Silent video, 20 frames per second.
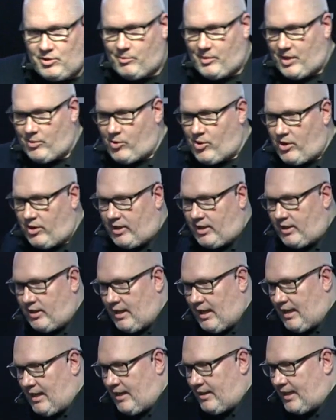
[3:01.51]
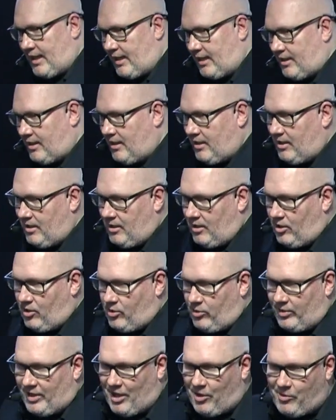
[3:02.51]
my work, and I think,
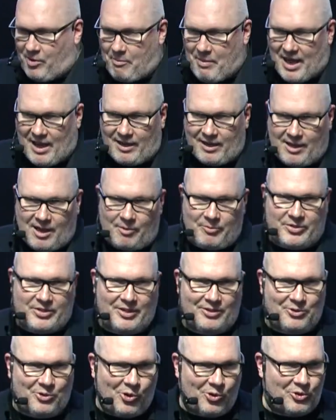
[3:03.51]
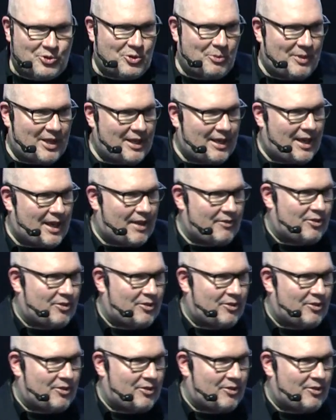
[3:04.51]
oh, now a man comes and talks to me. I have